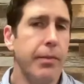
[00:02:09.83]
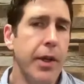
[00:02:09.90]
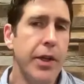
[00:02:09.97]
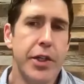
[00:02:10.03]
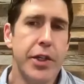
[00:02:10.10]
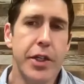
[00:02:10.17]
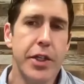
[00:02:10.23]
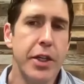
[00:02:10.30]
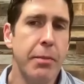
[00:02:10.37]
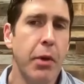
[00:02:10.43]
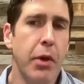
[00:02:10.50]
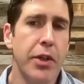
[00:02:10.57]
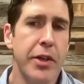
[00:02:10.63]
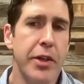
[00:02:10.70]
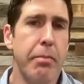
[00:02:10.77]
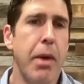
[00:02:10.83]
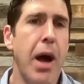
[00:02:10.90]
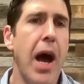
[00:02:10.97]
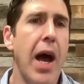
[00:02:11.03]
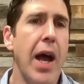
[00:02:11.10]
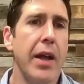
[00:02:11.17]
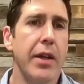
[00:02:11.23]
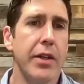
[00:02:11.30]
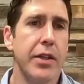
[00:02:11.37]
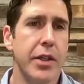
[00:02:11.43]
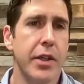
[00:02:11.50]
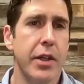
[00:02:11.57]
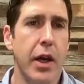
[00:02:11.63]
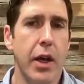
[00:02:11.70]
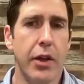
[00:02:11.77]
It's just as simple as it binds
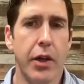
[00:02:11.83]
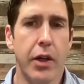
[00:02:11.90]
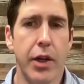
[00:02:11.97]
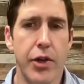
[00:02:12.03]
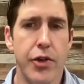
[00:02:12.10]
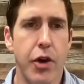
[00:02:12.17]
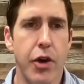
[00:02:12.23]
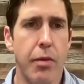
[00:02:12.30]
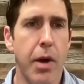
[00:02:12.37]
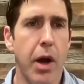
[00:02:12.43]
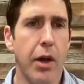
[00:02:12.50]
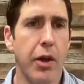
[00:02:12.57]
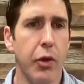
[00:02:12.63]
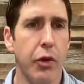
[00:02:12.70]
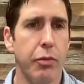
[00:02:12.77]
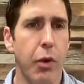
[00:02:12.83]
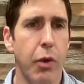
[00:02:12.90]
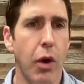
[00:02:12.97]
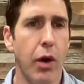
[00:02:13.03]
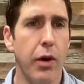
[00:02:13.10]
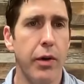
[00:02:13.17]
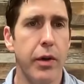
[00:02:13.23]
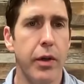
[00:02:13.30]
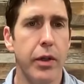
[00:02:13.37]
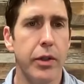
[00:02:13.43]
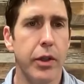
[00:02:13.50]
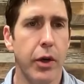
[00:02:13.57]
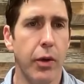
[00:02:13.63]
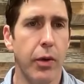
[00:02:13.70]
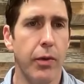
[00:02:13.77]
uh, the cholesterol molecules more.
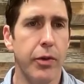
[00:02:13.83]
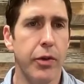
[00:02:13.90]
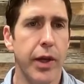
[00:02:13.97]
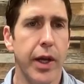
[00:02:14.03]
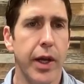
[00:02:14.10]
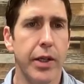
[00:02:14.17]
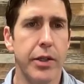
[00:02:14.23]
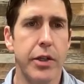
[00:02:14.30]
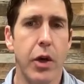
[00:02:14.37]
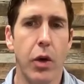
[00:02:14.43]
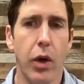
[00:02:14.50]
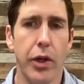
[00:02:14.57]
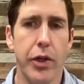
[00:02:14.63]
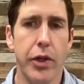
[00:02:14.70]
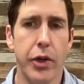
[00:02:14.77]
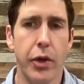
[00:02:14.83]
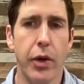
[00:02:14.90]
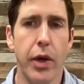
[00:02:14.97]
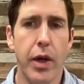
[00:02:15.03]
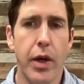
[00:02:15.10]
So, so that is totally true.